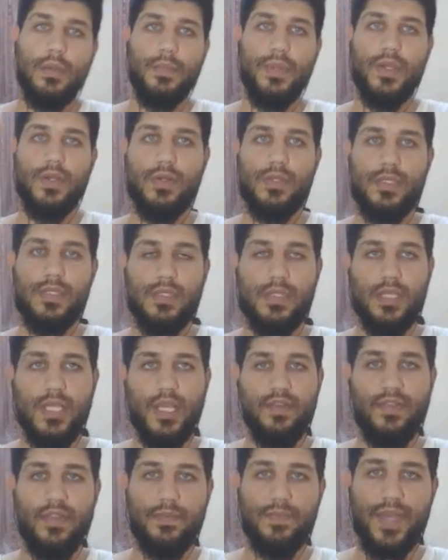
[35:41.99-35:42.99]
Because
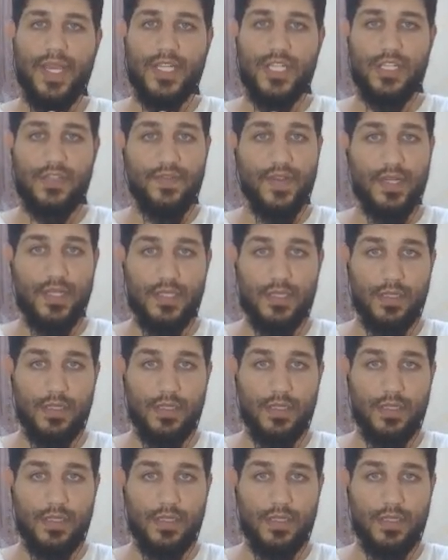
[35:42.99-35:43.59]
if the page is very